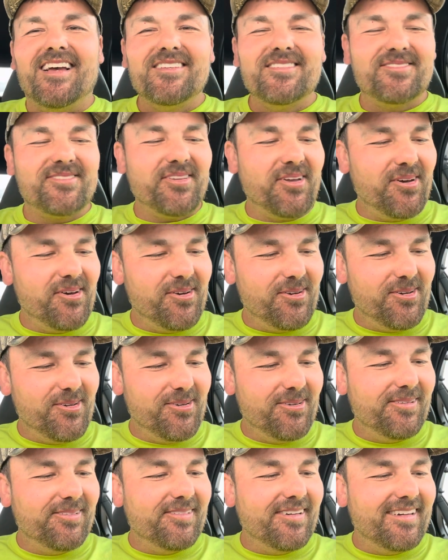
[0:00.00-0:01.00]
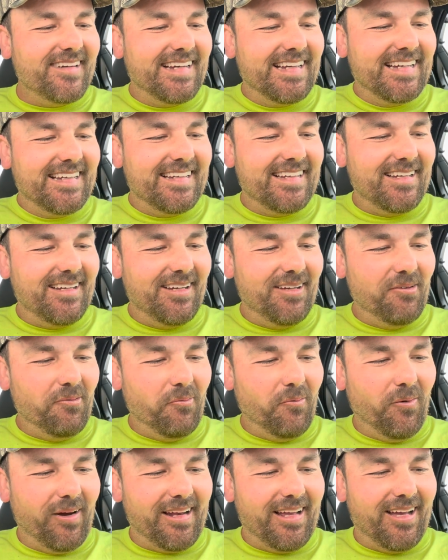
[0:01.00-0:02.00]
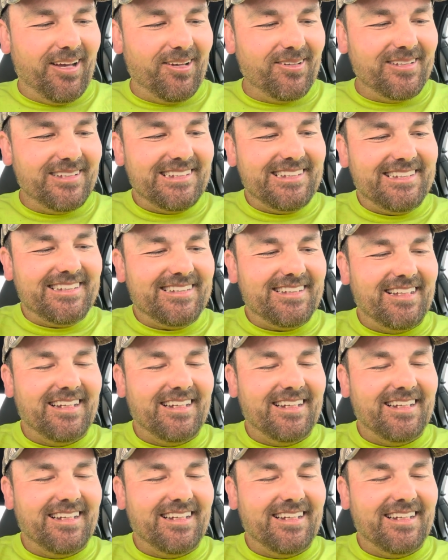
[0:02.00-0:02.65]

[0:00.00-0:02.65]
So what else?